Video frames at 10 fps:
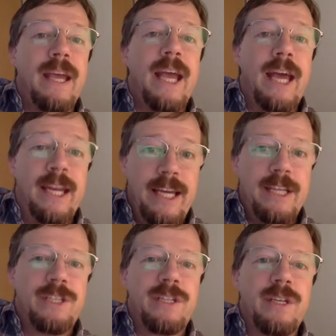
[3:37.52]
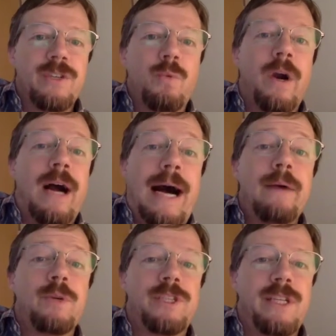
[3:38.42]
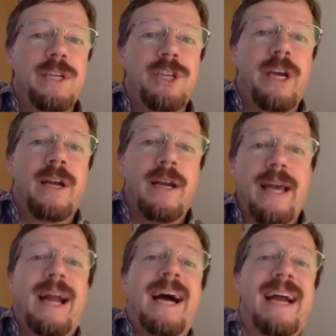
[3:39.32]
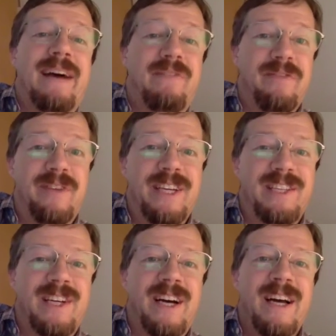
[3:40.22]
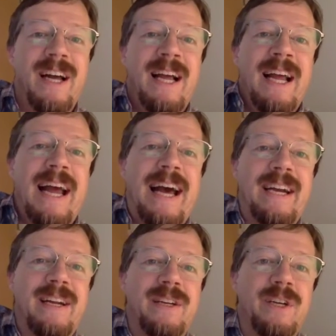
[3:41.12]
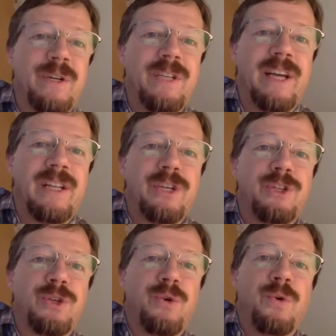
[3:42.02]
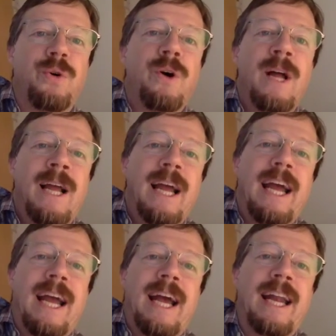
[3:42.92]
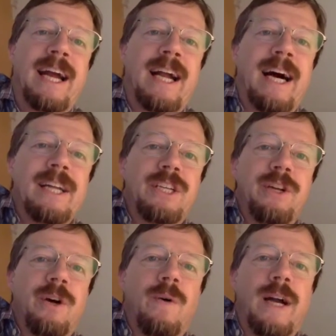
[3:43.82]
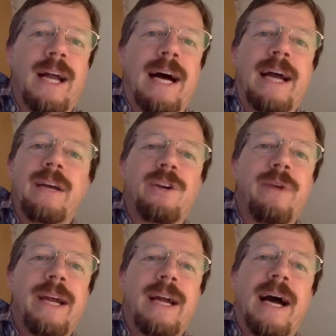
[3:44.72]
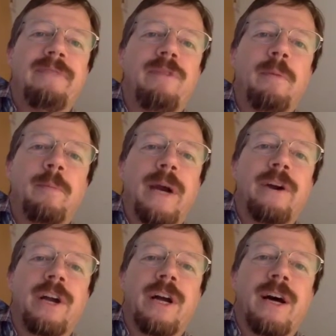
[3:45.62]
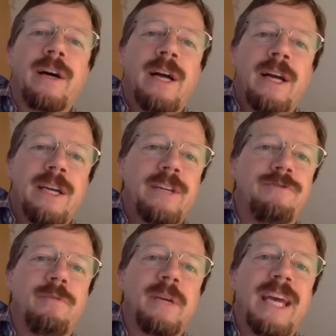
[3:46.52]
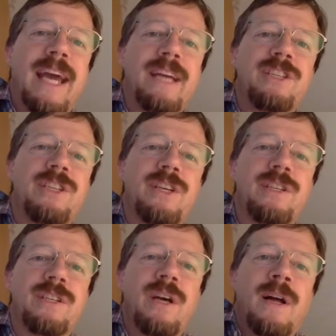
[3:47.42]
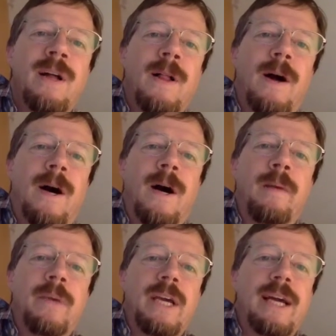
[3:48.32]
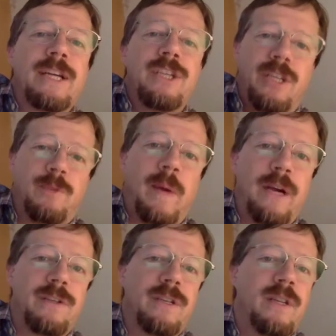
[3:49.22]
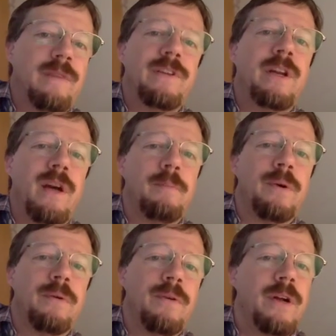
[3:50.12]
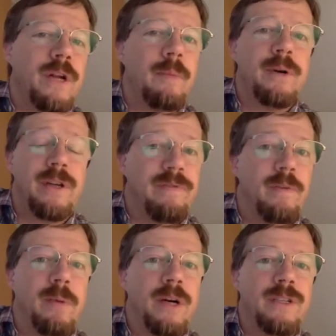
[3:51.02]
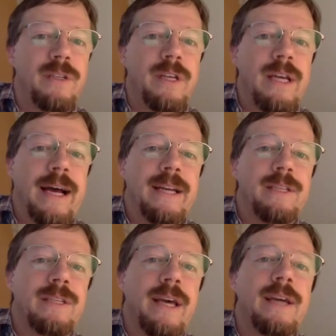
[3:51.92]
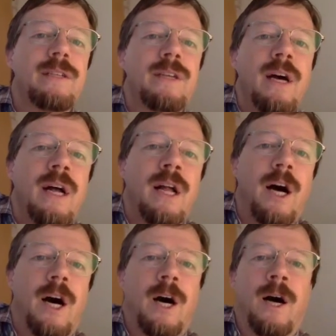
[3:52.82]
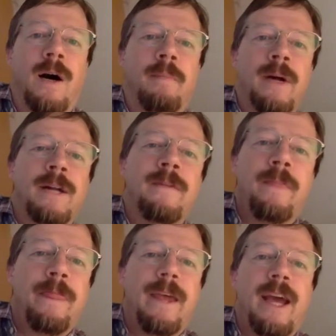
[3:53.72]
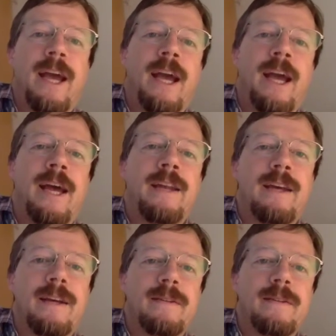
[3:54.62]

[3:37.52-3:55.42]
an instance where I was teaching and I have a visa at an adult English school, and I got to know a guy, great guy from America. He's from Kansas. Actually, his parents had lived in a number of different parts of the United States, um, and